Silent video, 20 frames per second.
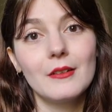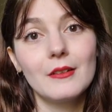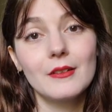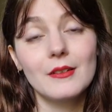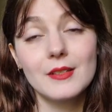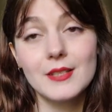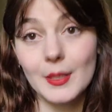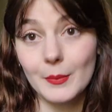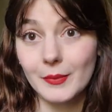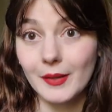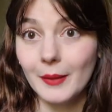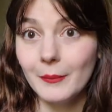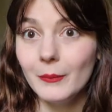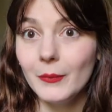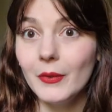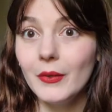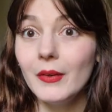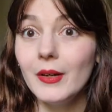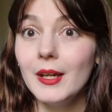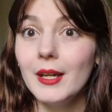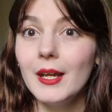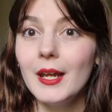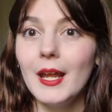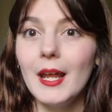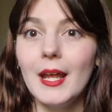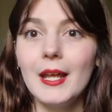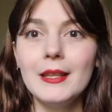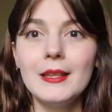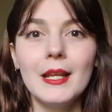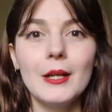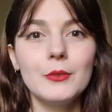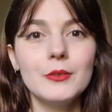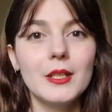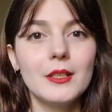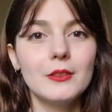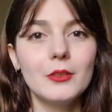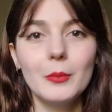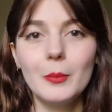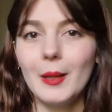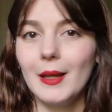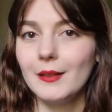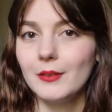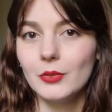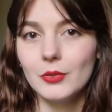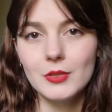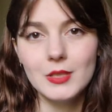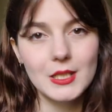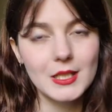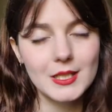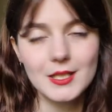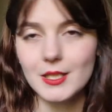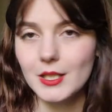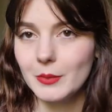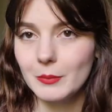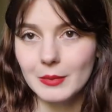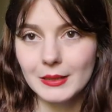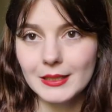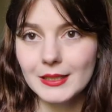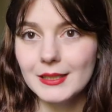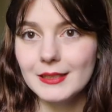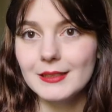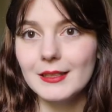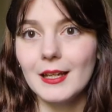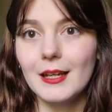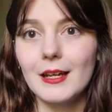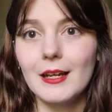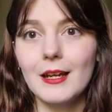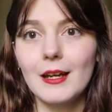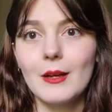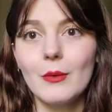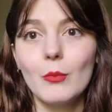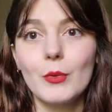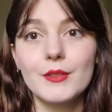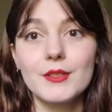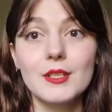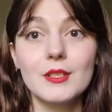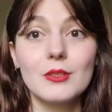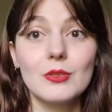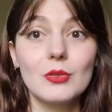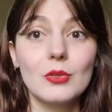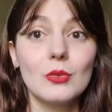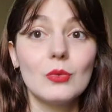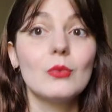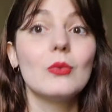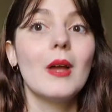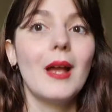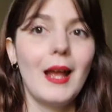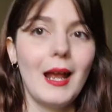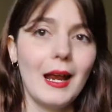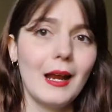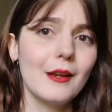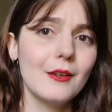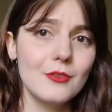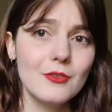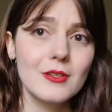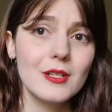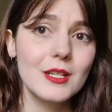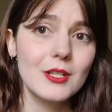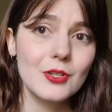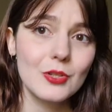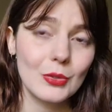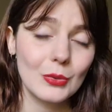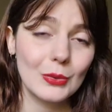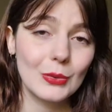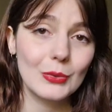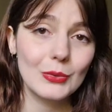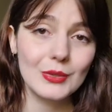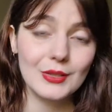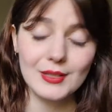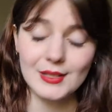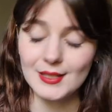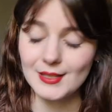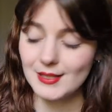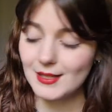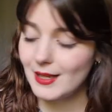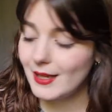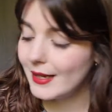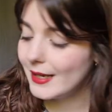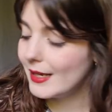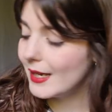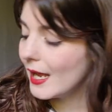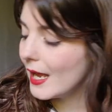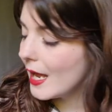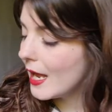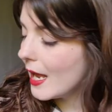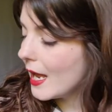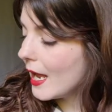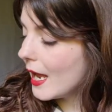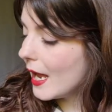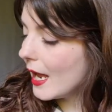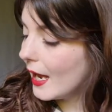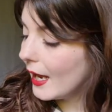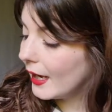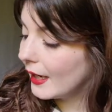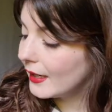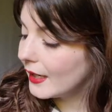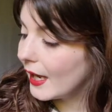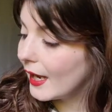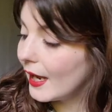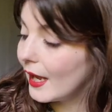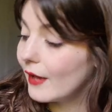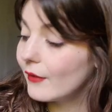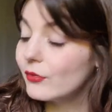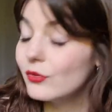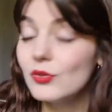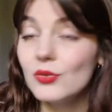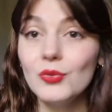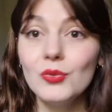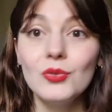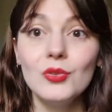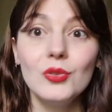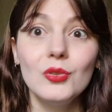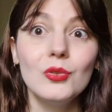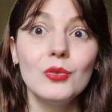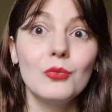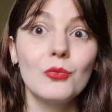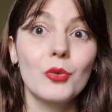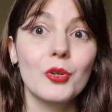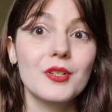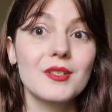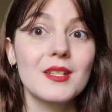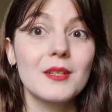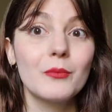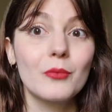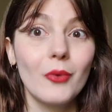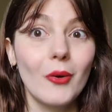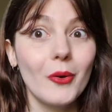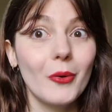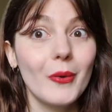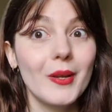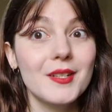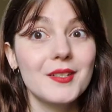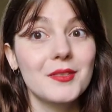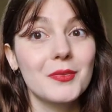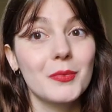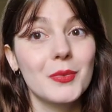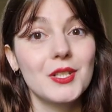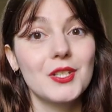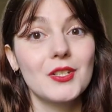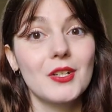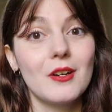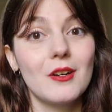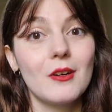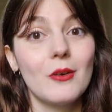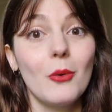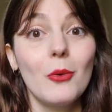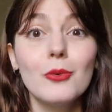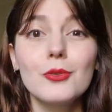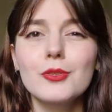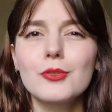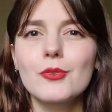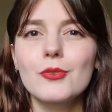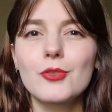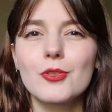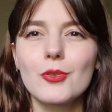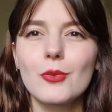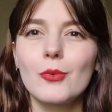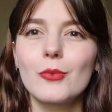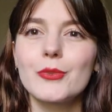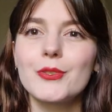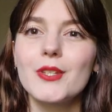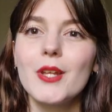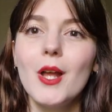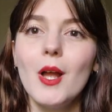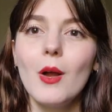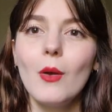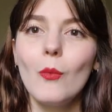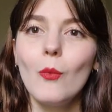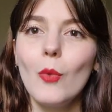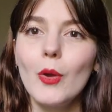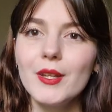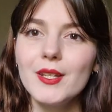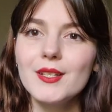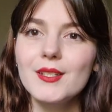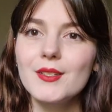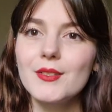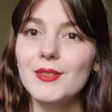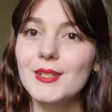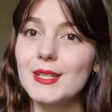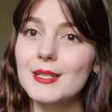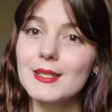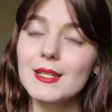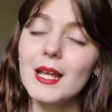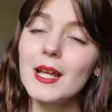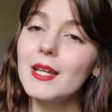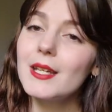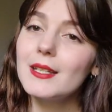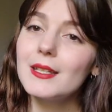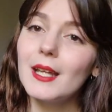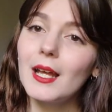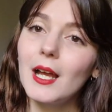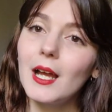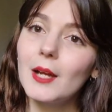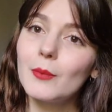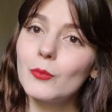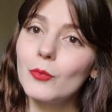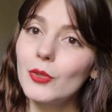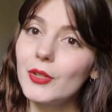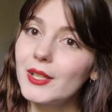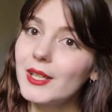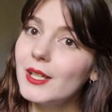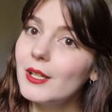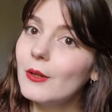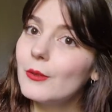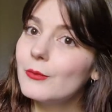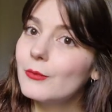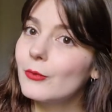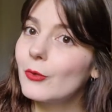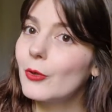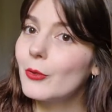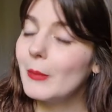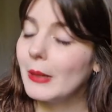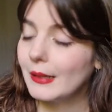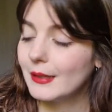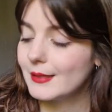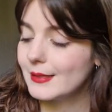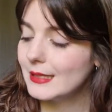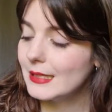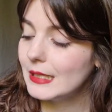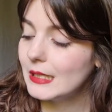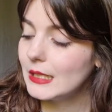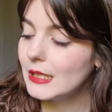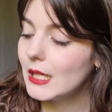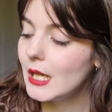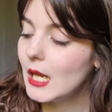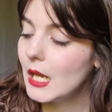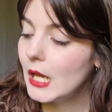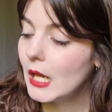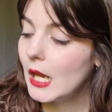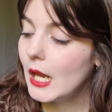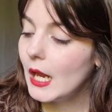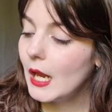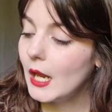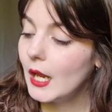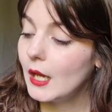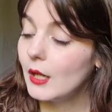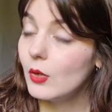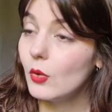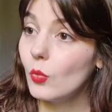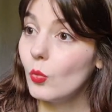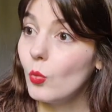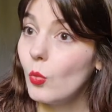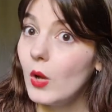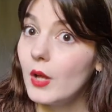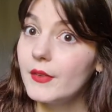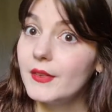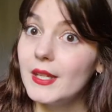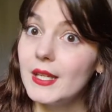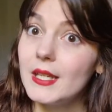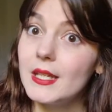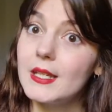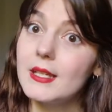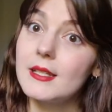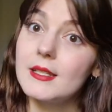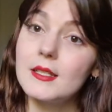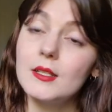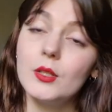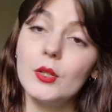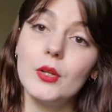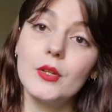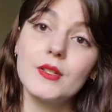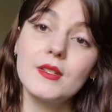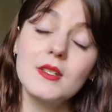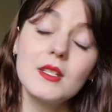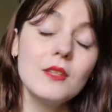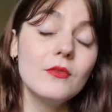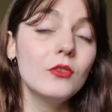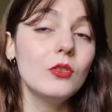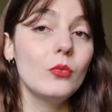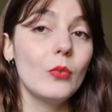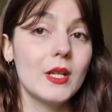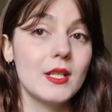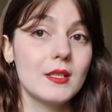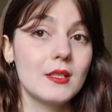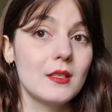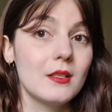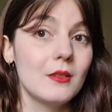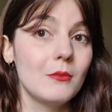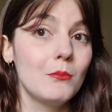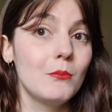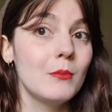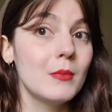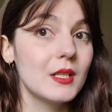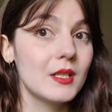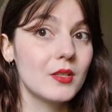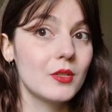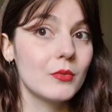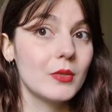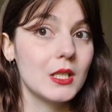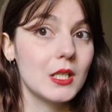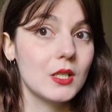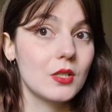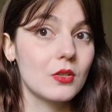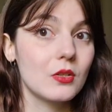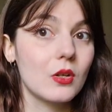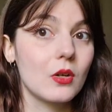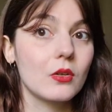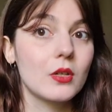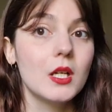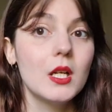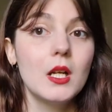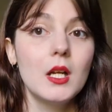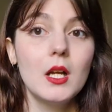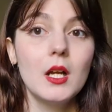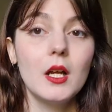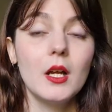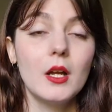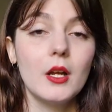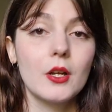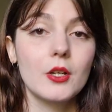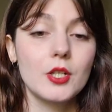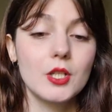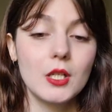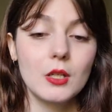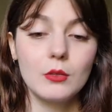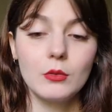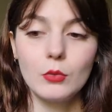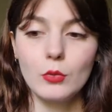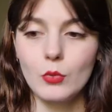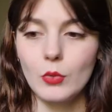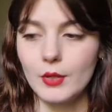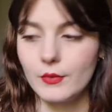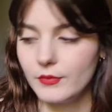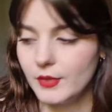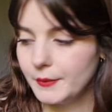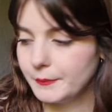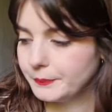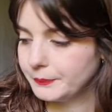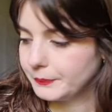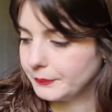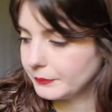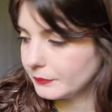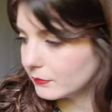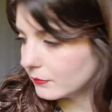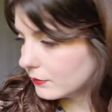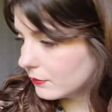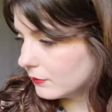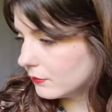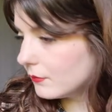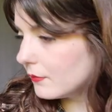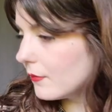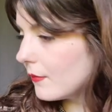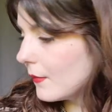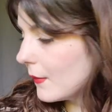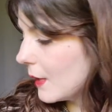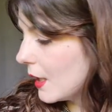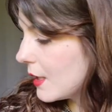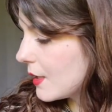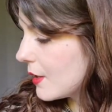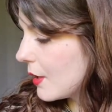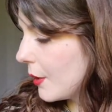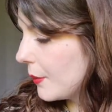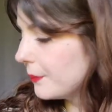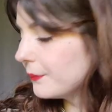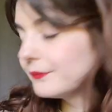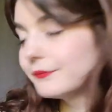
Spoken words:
September. And now that the pattern is complete, I wanted to actually show you the design. And I have two new works in progress, which are also shawls. One is the design that I'm working on for a magazine, and one is the Stephen West mystery knit-along, Shawlography. So